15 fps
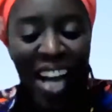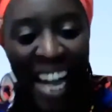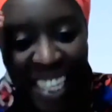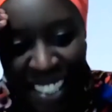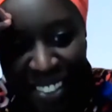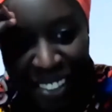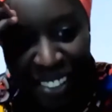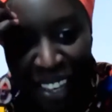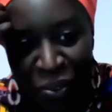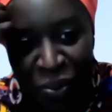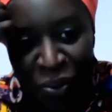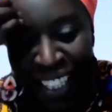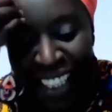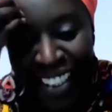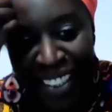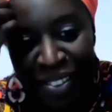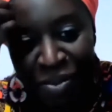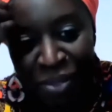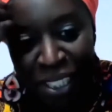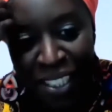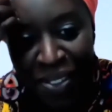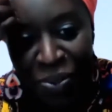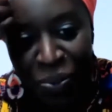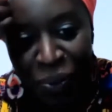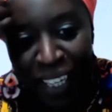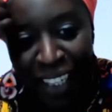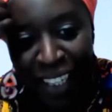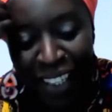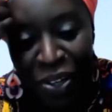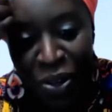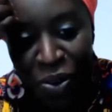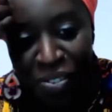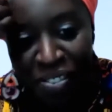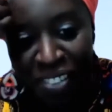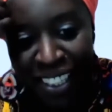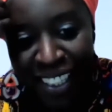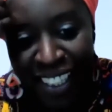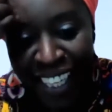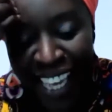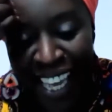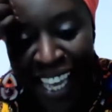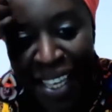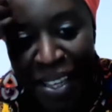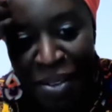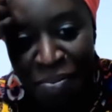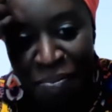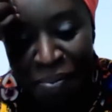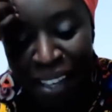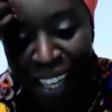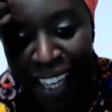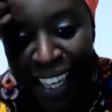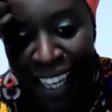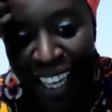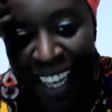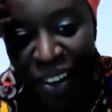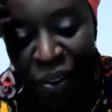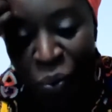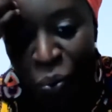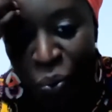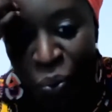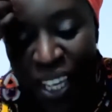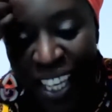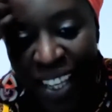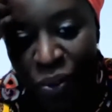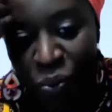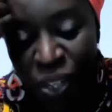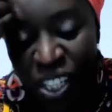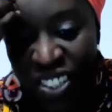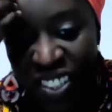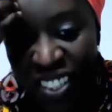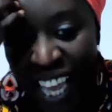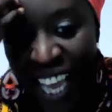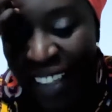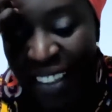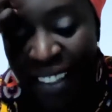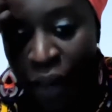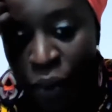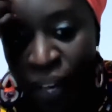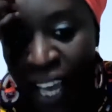you ask that question, because when COVID came, we just held